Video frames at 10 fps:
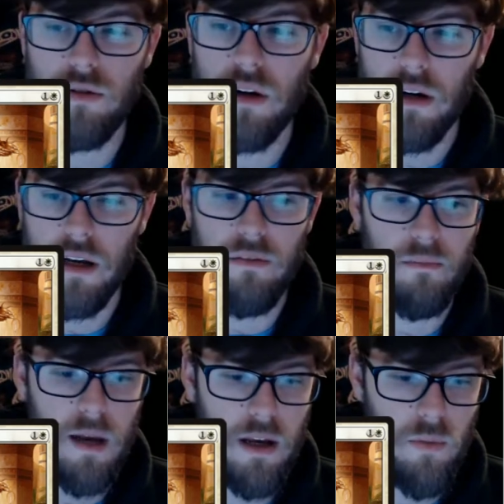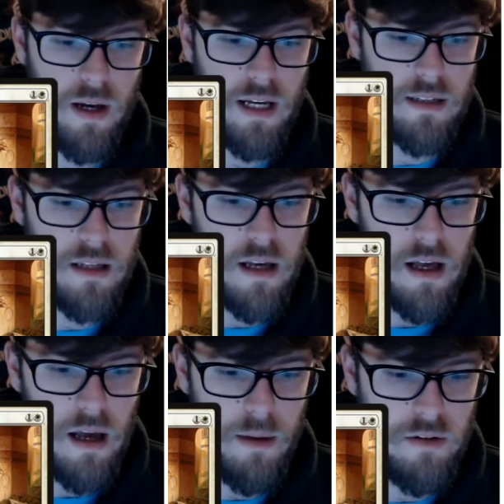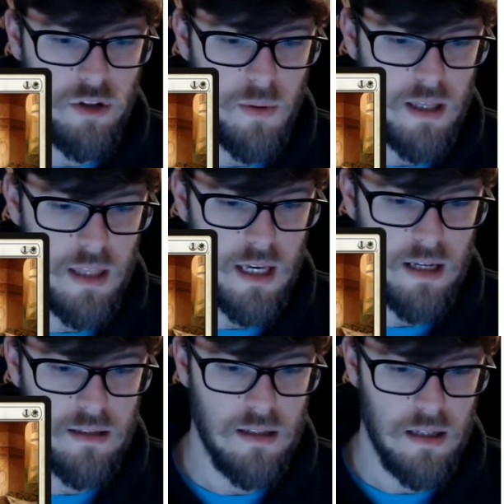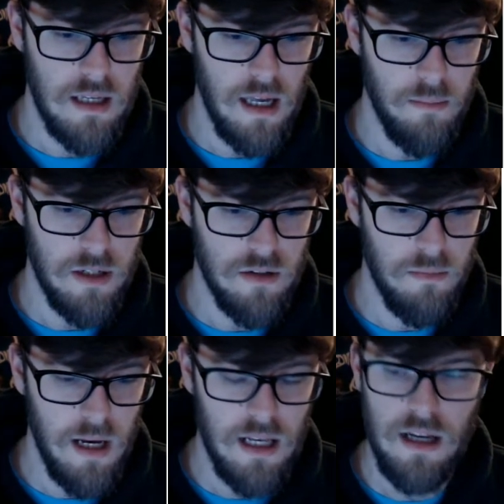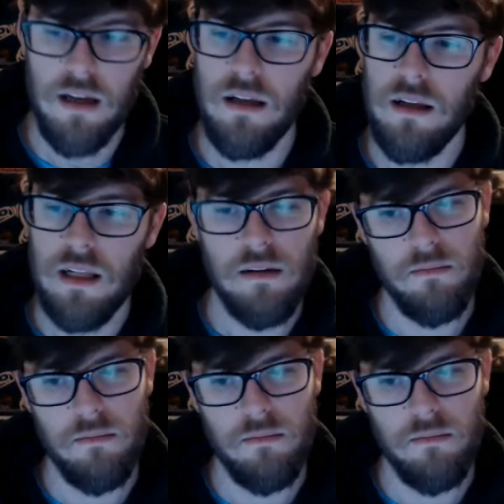kind of main ways about doing things. Get a bunch of mana, be able